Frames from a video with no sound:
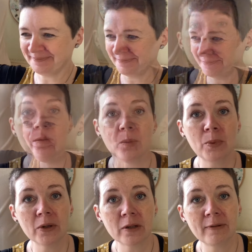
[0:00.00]
So I'll
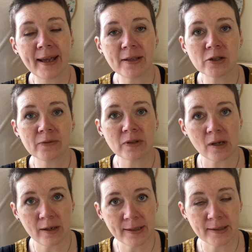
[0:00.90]
put the range of
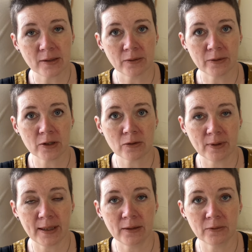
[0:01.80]
sizes on the
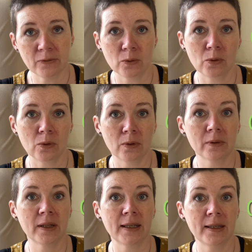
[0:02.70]
screen for
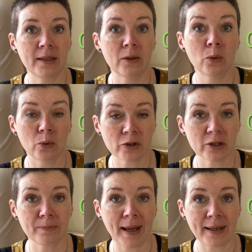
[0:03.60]
the orchard
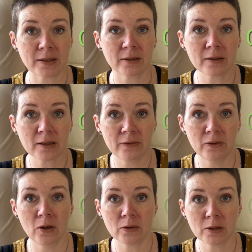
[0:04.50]
pattern because I
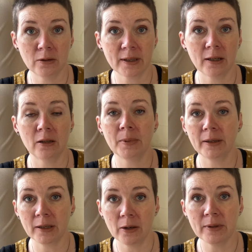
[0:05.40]
forgot to look it up. I
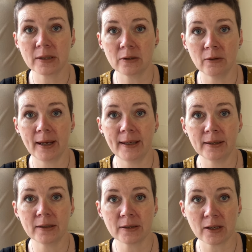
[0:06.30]
know it's a great
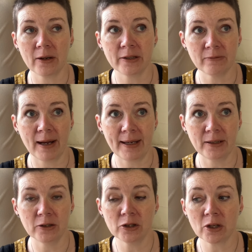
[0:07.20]
size
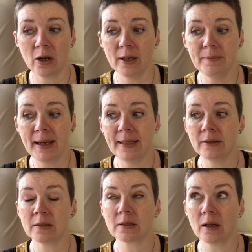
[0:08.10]
range. I made the
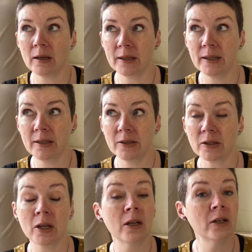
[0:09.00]
size
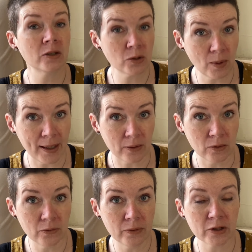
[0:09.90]

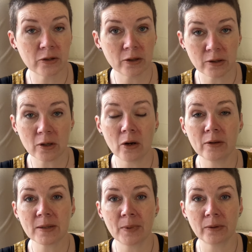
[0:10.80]
12, which does
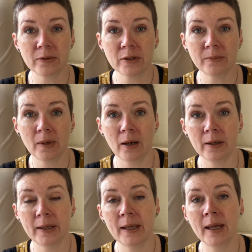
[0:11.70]
correspond to
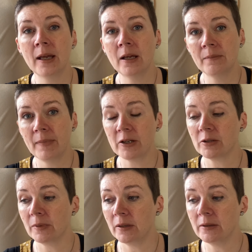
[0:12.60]
my
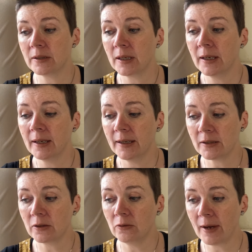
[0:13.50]
measurements. It's a
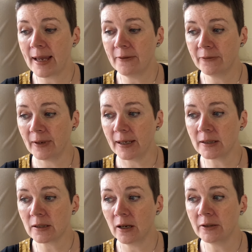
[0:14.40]
great fit.
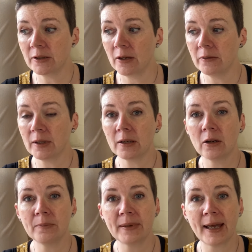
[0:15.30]
I don't think
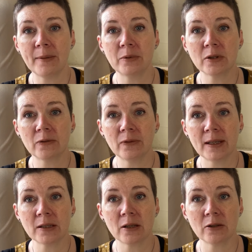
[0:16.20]
I'd be able to
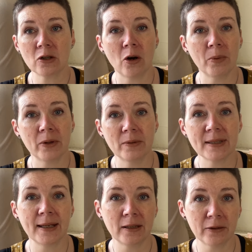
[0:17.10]
fit a top that was
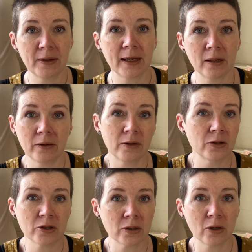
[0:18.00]
any thicker than
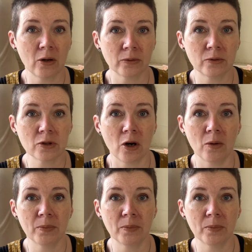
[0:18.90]
just a cotton top.